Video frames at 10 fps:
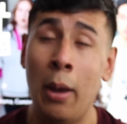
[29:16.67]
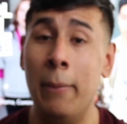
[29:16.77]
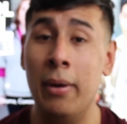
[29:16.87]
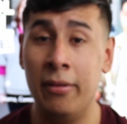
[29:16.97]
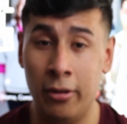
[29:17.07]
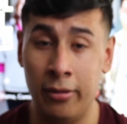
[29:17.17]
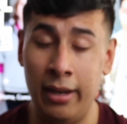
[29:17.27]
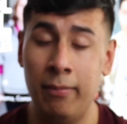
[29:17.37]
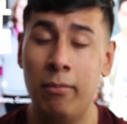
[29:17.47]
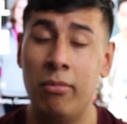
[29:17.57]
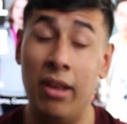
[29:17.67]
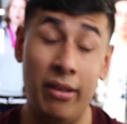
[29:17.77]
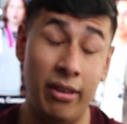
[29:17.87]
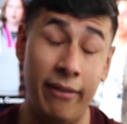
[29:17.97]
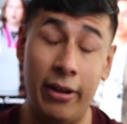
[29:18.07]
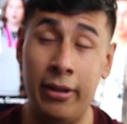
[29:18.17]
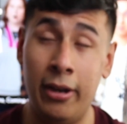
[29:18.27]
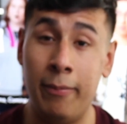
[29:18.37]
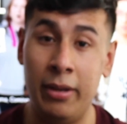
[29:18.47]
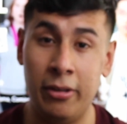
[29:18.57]
But until then, stay safe out
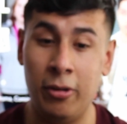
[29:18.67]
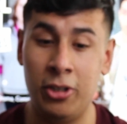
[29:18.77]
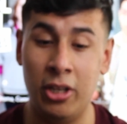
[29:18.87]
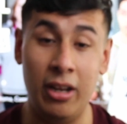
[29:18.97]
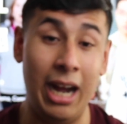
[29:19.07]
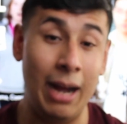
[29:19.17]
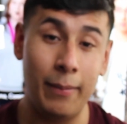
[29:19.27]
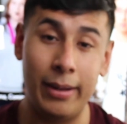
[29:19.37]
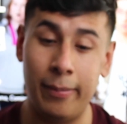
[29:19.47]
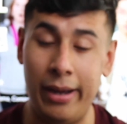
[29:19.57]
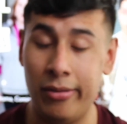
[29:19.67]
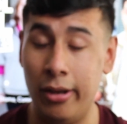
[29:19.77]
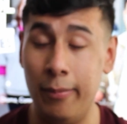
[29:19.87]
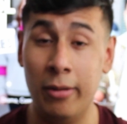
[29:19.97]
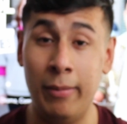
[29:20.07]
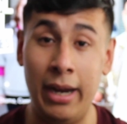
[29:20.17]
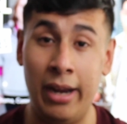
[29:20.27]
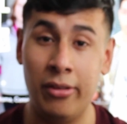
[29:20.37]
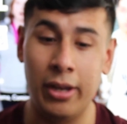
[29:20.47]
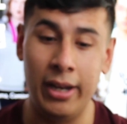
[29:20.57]
there. Be good to each other. I'm about to pass out because my
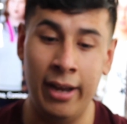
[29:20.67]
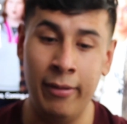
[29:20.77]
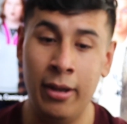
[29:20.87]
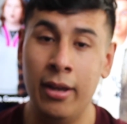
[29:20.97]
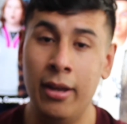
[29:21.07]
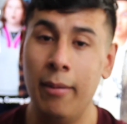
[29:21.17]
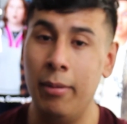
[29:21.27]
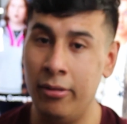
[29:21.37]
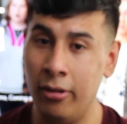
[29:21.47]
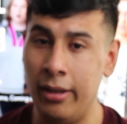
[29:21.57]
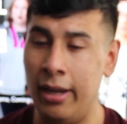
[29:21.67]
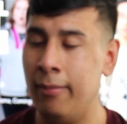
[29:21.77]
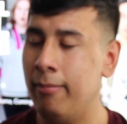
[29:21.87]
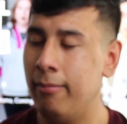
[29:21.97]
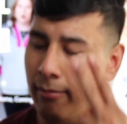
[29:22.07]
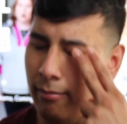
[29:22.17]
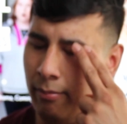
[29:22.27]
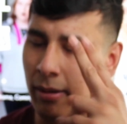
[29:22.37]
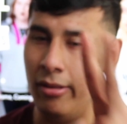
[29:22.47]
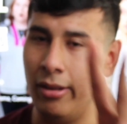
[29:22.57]
eyes are getting heavy. But until then,
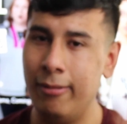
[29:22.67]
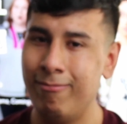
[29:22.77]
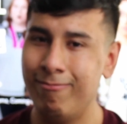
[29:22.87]
peace out.